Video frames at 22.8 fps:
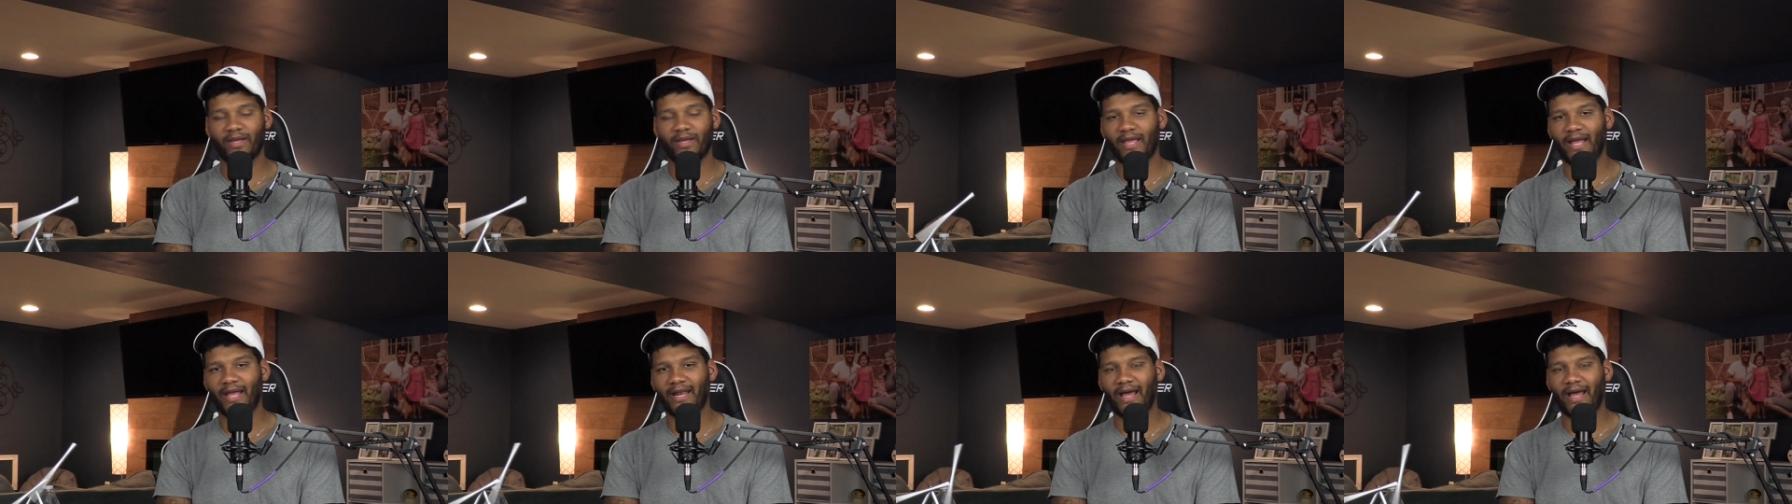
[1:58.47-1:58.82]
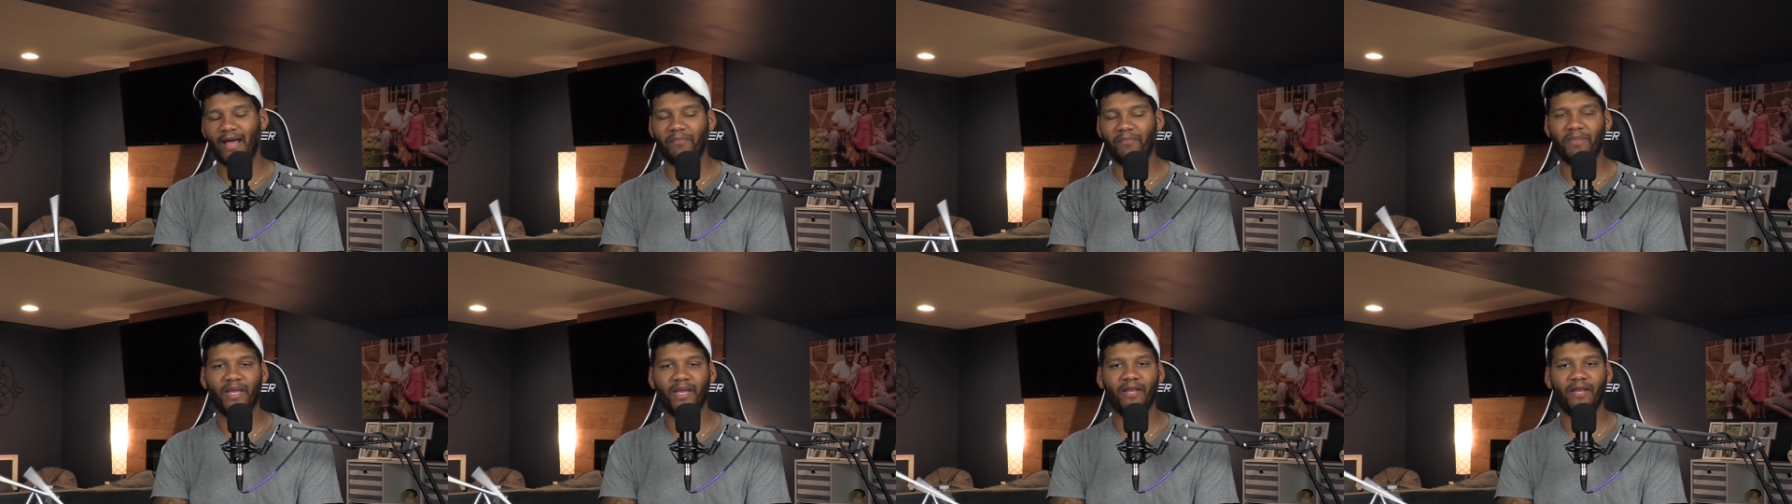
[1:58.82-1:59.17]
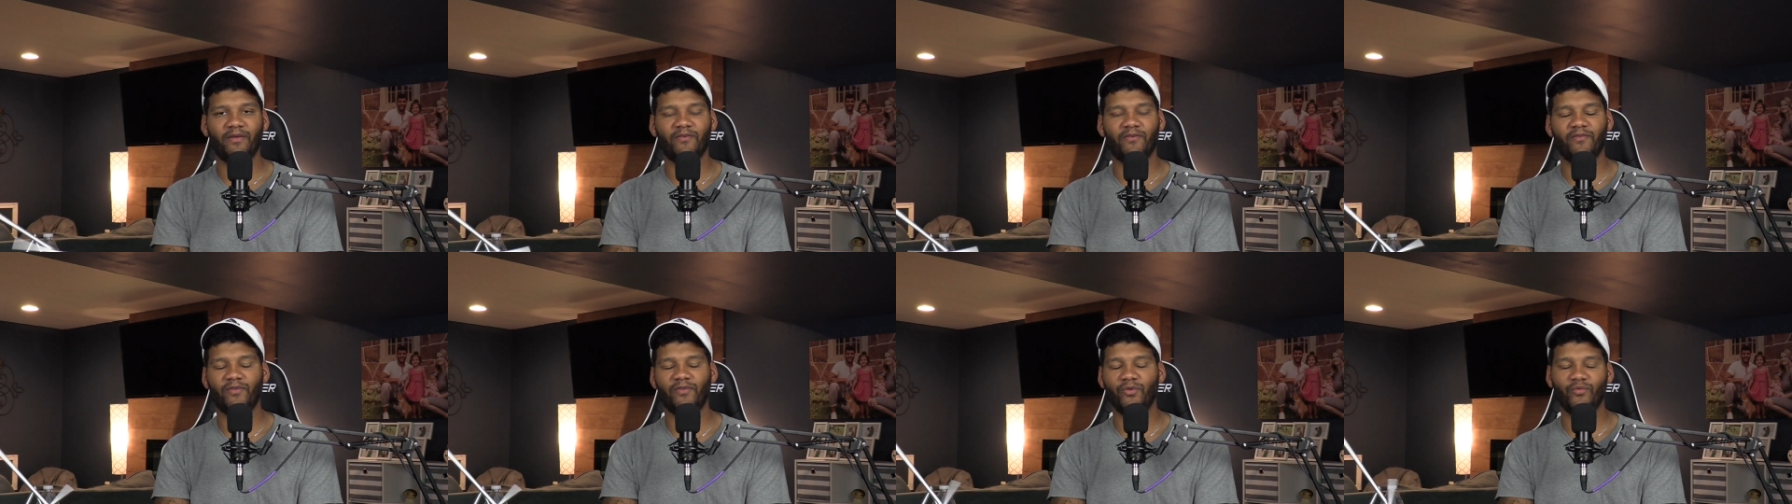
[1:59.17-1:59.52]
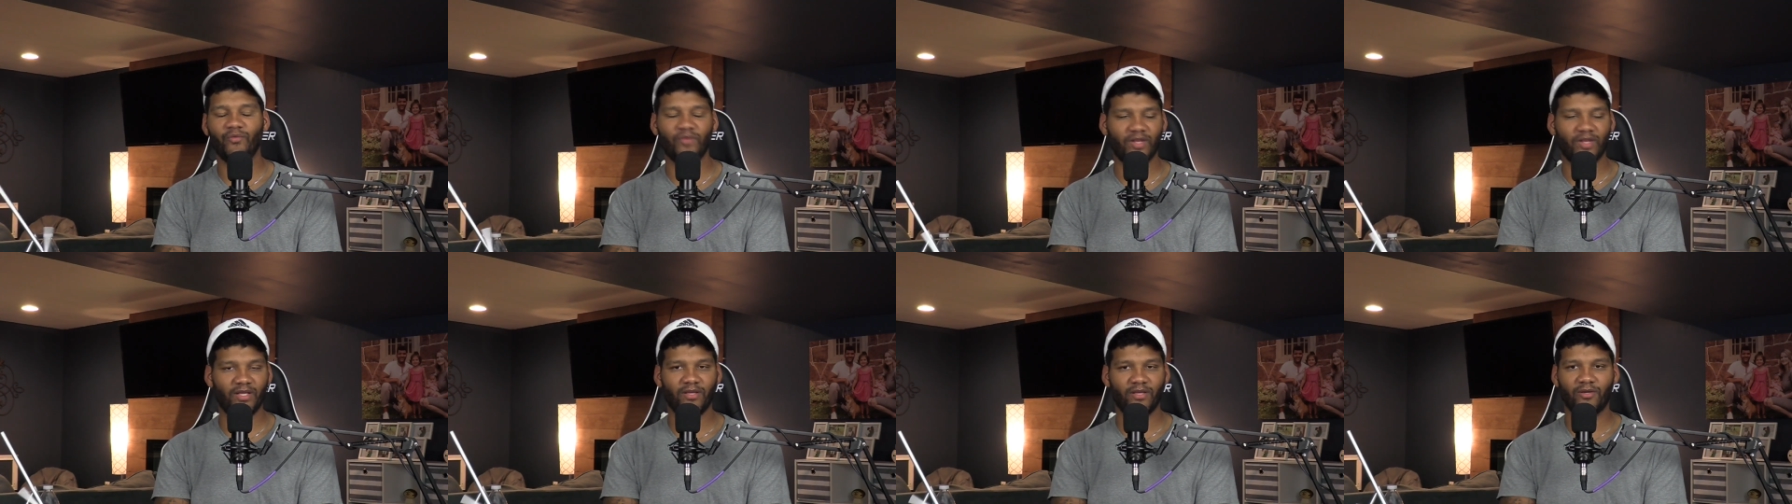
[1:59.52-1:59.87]
Again, I made a few
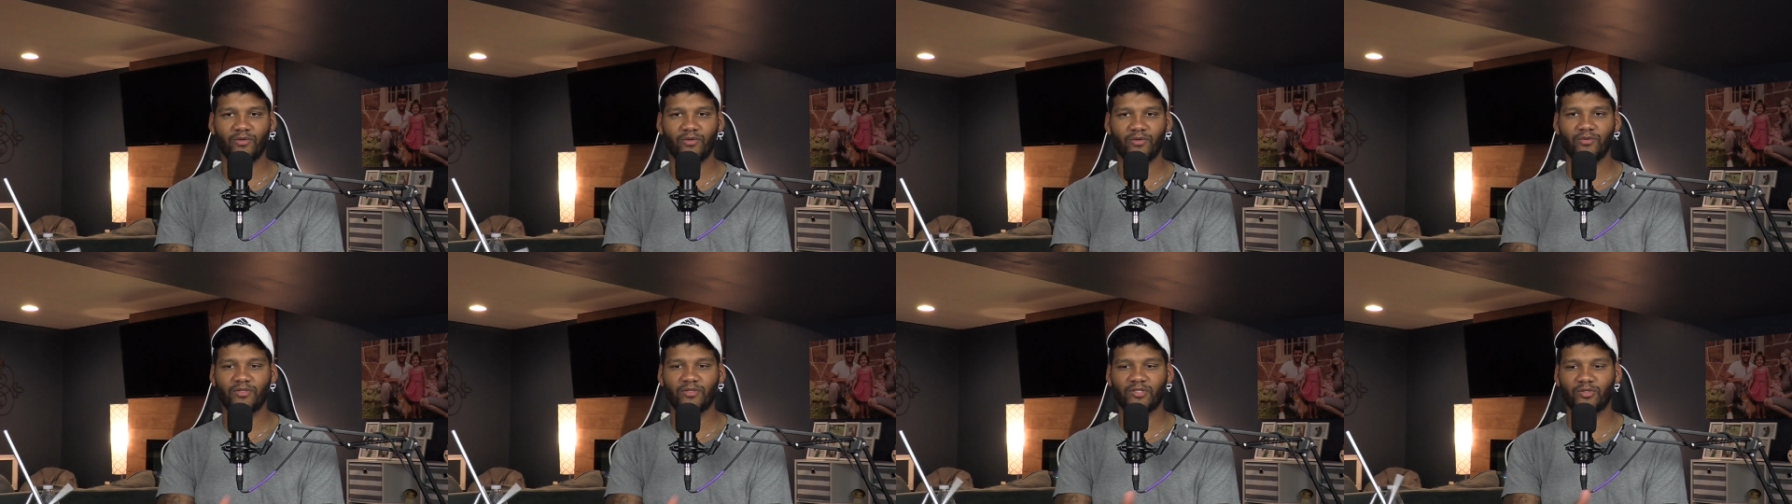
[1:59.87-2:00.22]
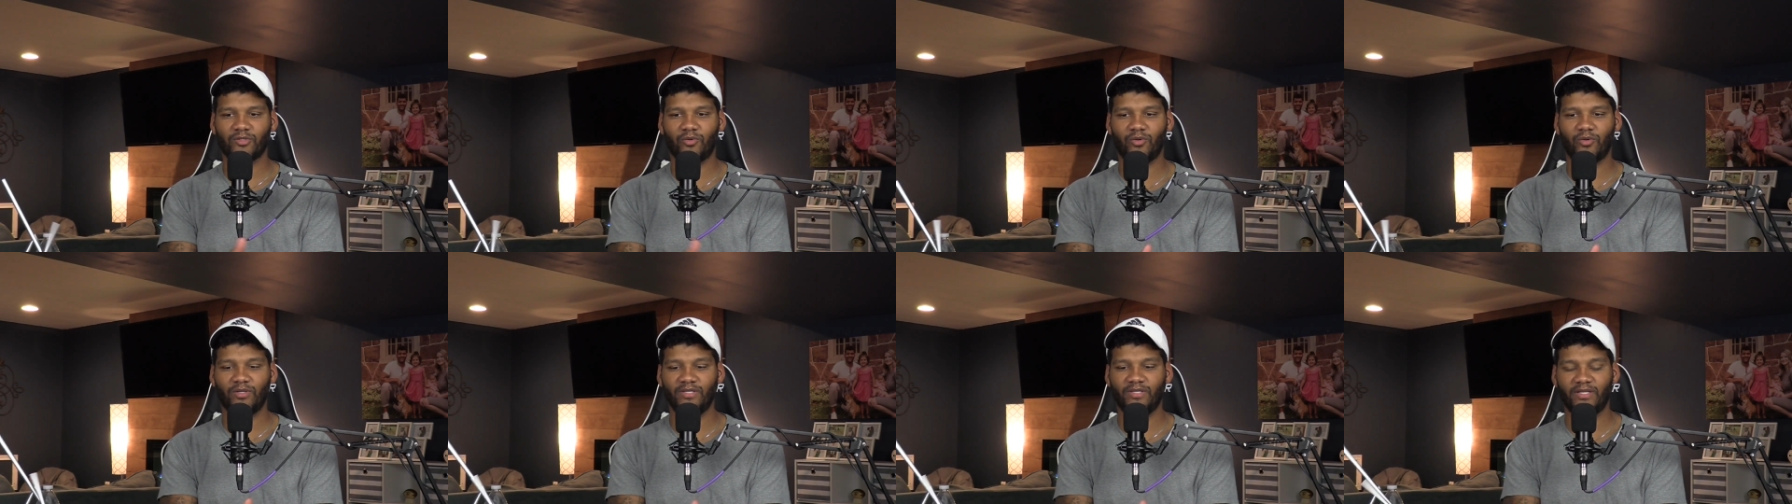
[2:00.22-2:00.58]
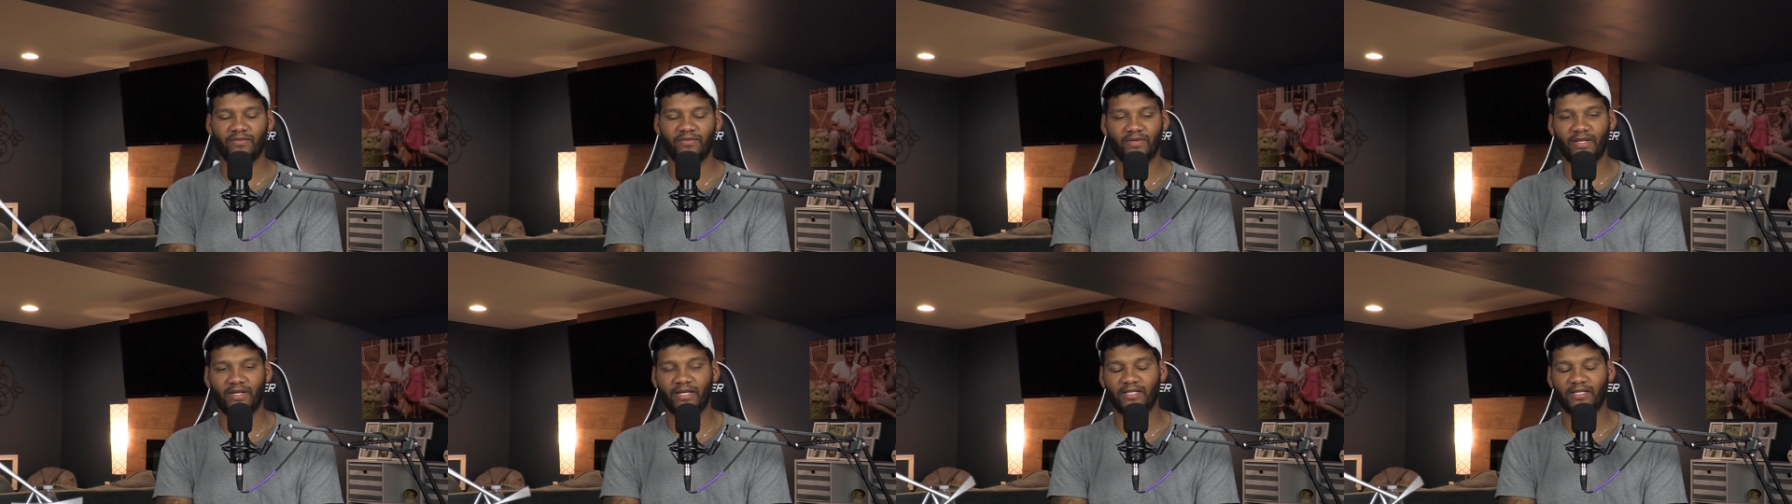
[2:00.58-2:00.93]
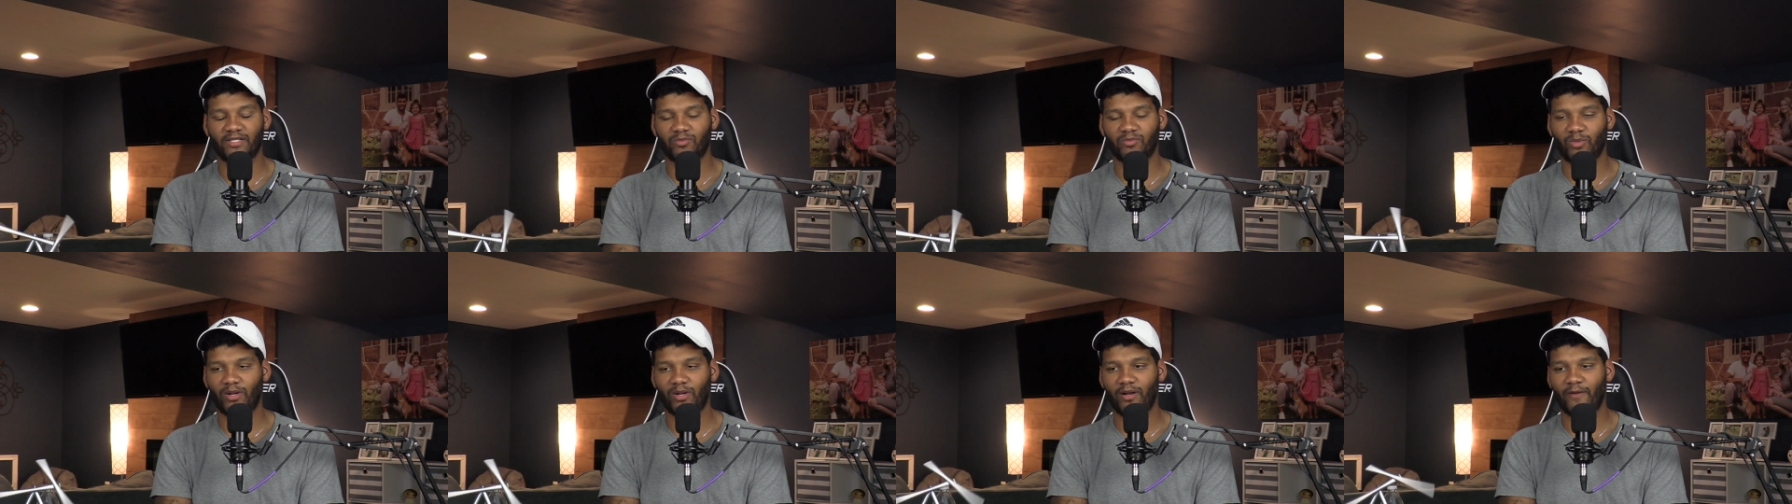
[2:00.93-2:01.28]
videos on
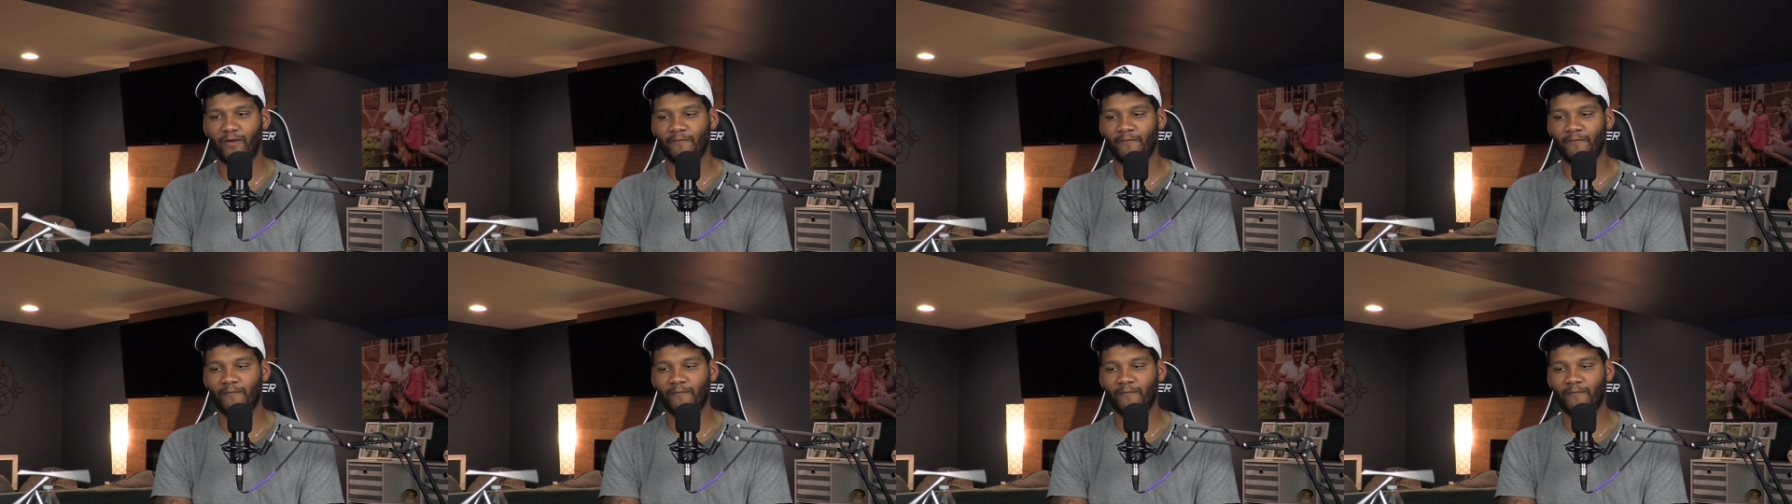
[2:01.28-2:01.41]
dividends where